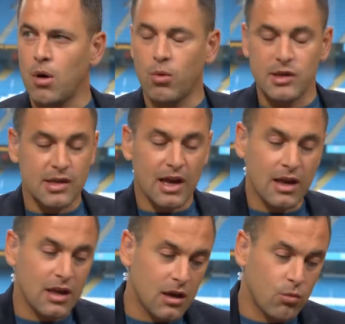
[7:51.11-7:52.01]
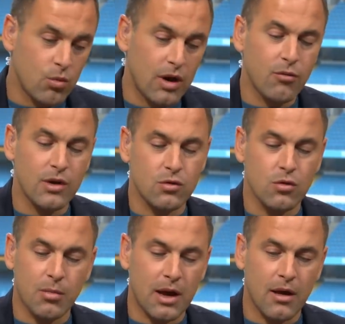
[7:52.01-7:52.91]
And we say, whenever we
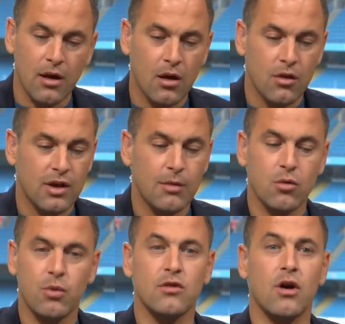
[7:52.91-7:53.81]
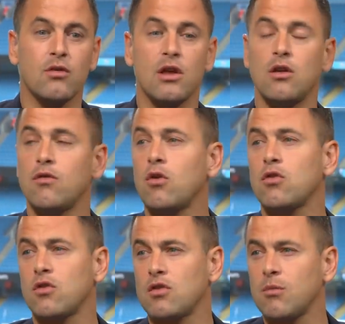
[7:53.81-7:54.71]
talk about teams that win titles, say you've
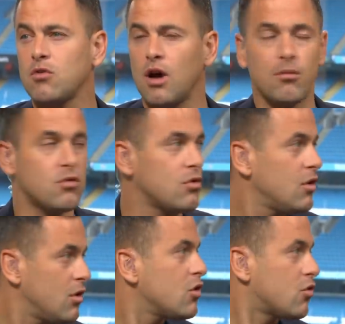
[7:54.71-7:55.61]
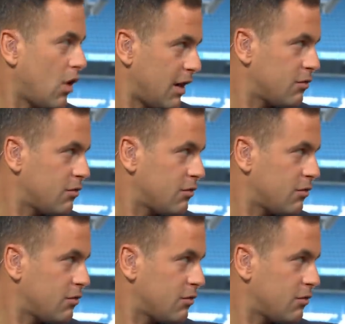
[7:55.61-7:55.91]
got to sometimes grind the